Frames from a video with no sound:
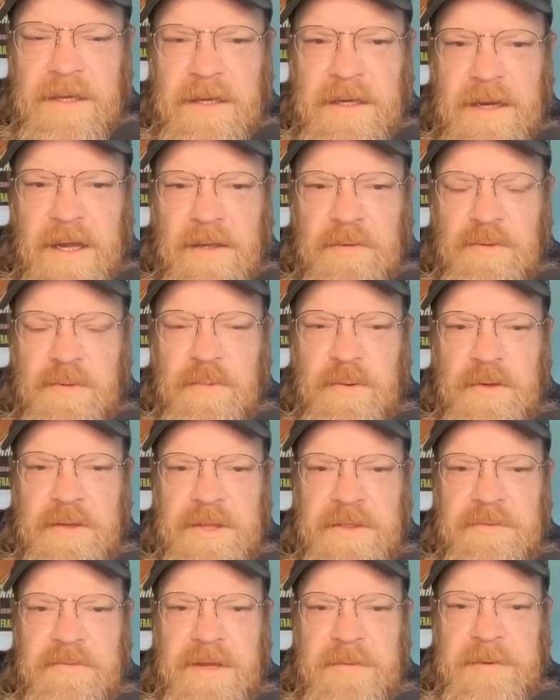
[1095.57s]
A caller
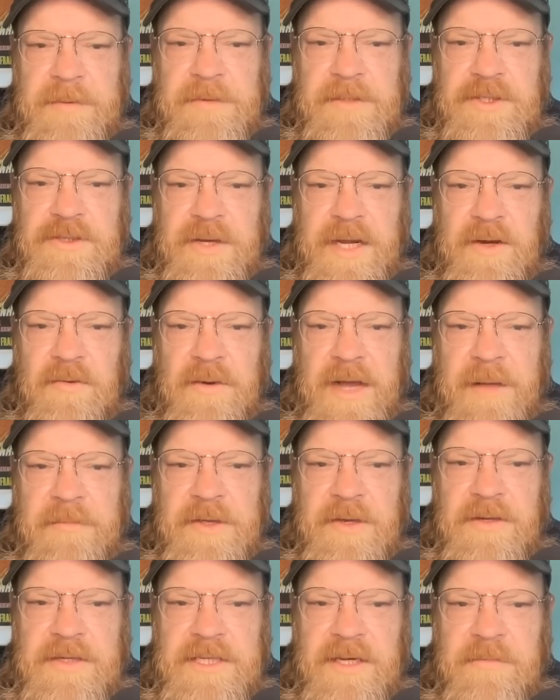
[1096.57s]
reported that 3 people had tried to rob
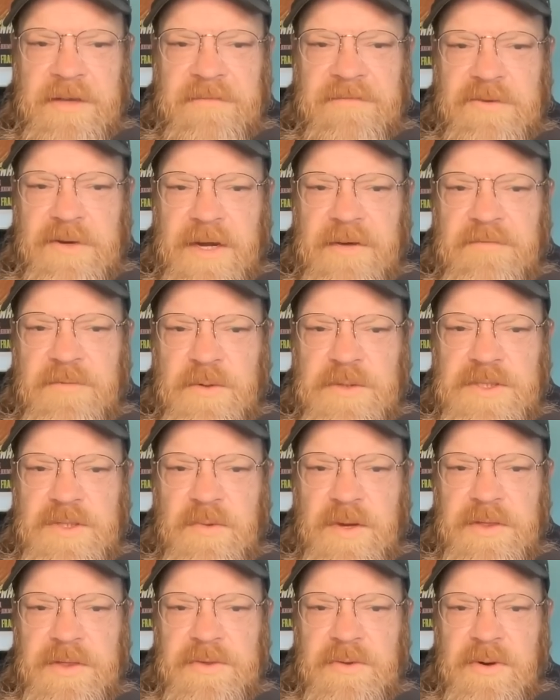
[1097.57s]
the hotel by trying to force
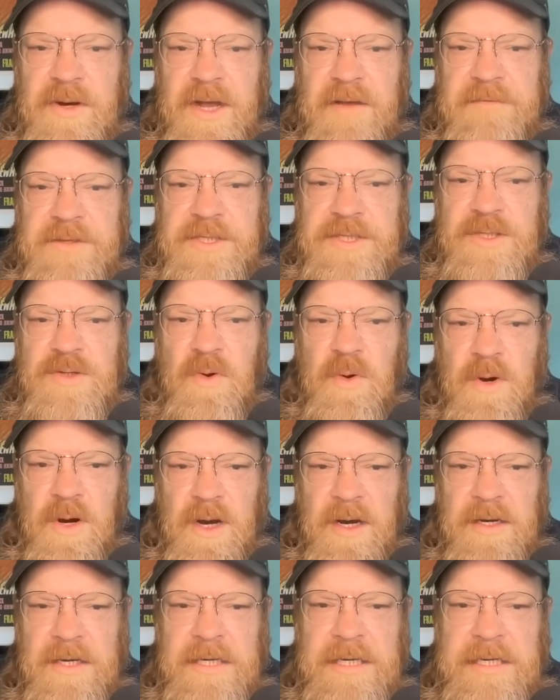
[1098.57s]
their way through an office
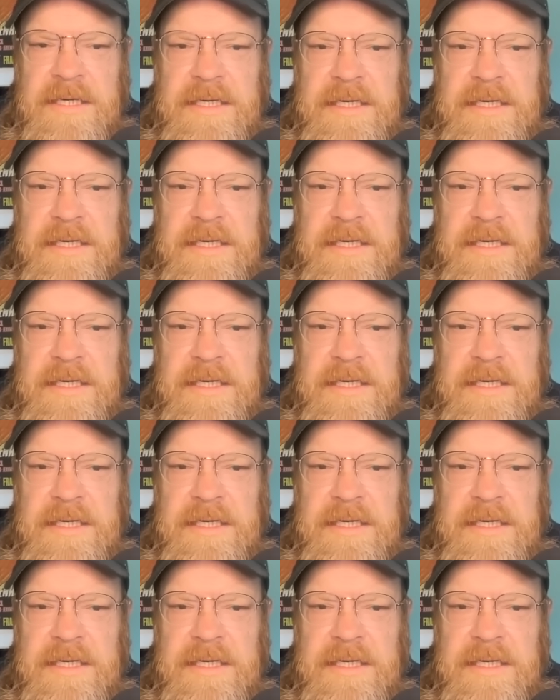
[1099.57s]
door.